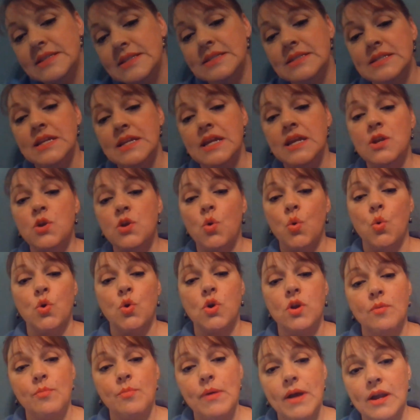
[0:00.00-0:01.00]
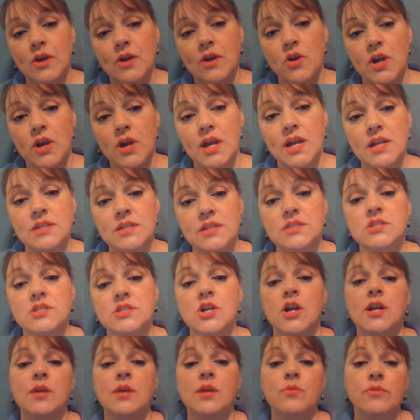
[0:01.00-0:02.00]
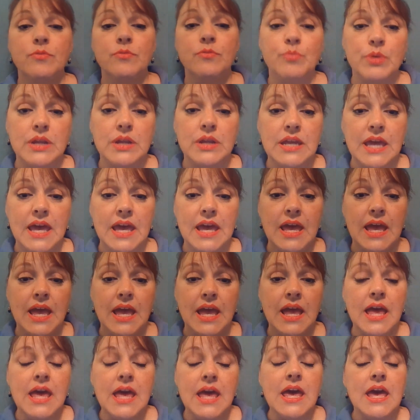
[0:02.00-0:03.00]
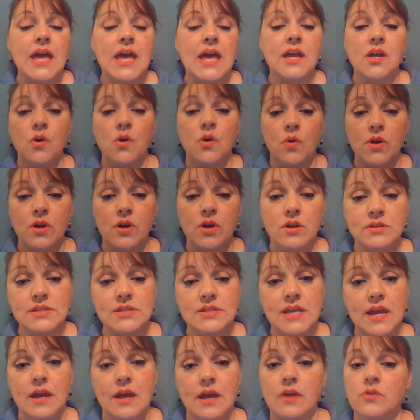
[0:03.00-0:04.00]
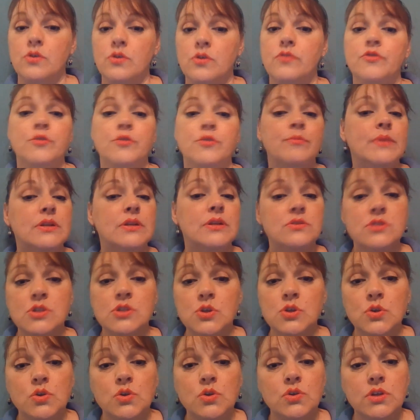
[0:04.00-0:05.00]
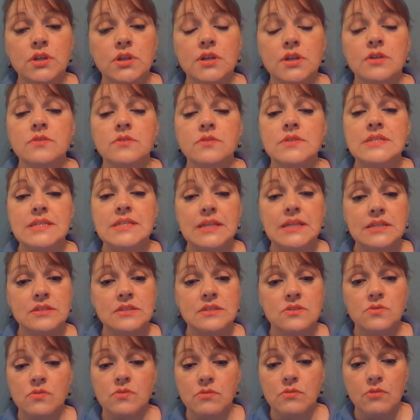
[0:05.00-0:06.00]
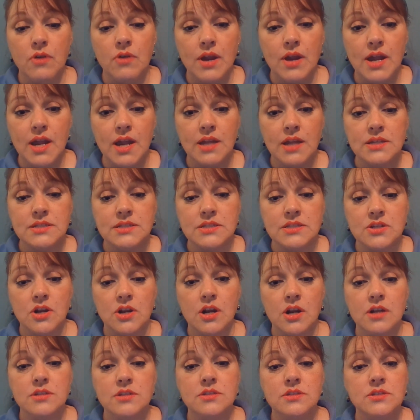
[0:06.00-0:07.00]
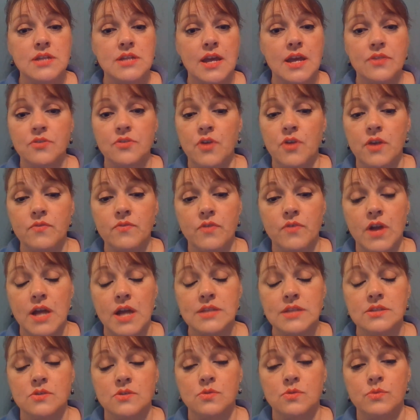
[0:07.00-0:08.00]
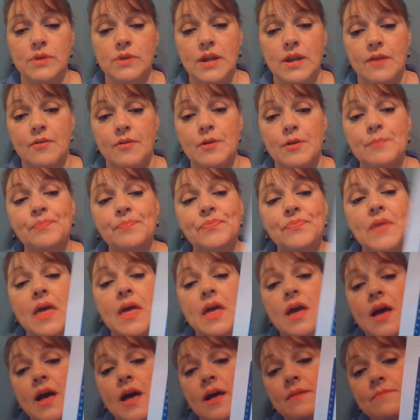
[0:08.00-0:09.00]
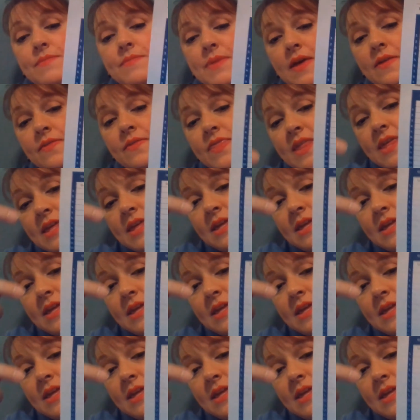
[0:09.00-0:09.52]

list it in order by grade, starting with pre-K and going on down, or if you're middle school, 6th grade starts, 9th grade for high school, whatever. And